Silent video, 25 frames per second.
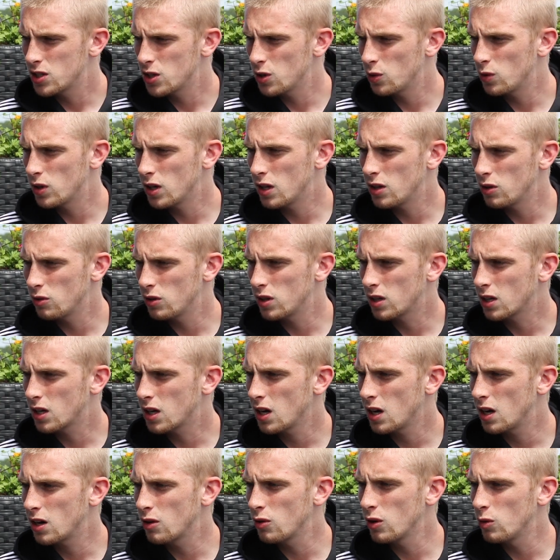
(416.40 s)
Two, and now they're in the
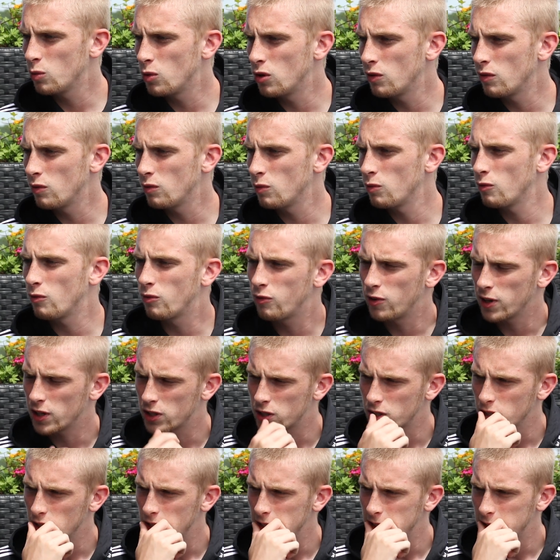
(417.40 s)
Category One
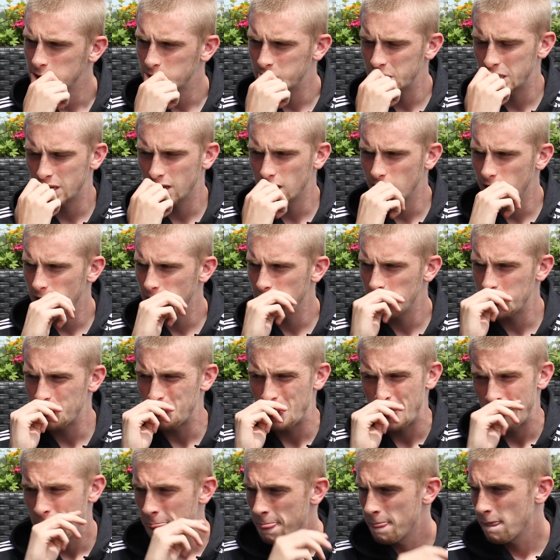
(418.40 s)
fixture list, and. Uh,
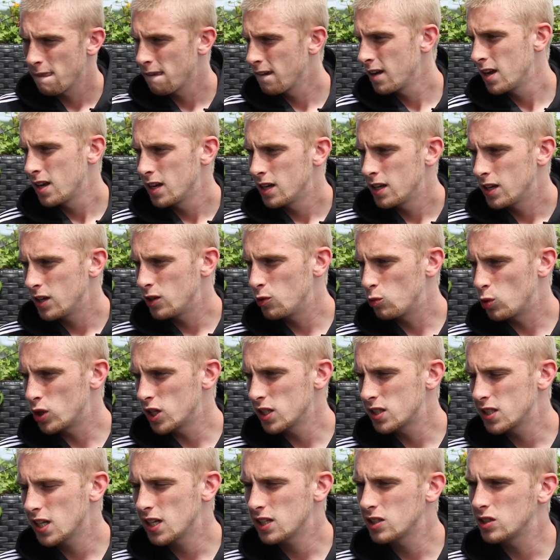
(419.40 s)
you want
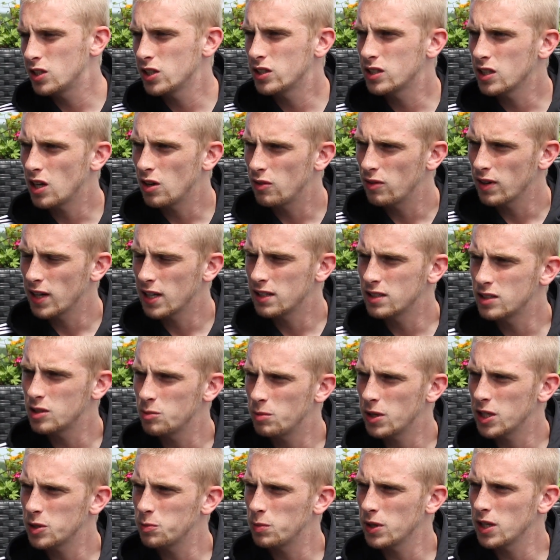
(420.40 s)
to test yourself against the
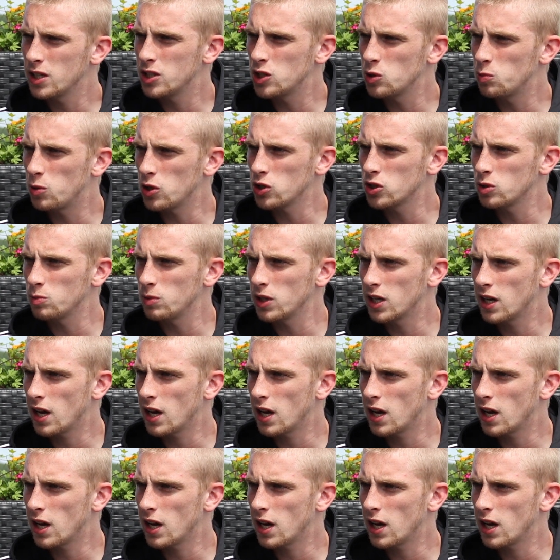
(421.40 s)
best players you possibly